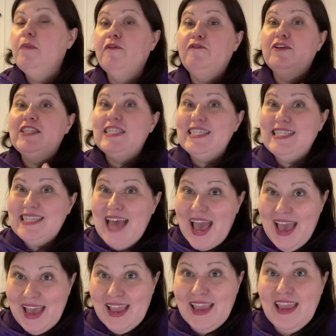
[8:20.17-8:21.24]
But for
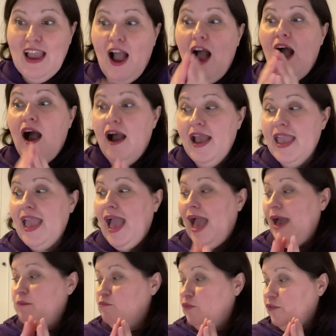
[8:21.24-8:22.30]
today, I
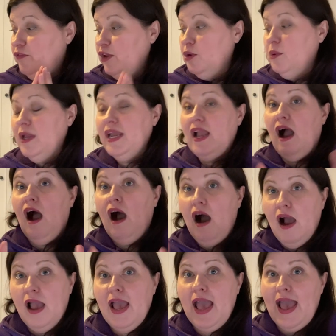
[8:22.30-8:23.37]
am reviewing
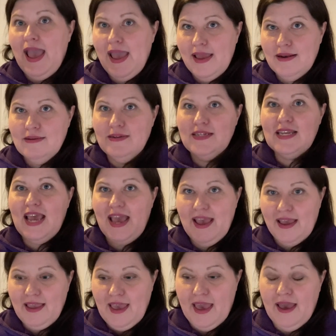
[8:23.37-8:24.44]
higher end
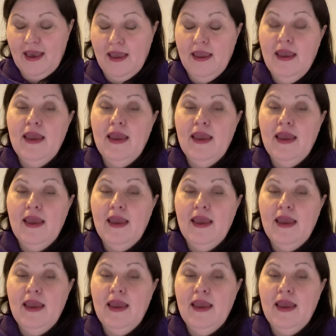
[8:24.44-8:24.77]
hair care.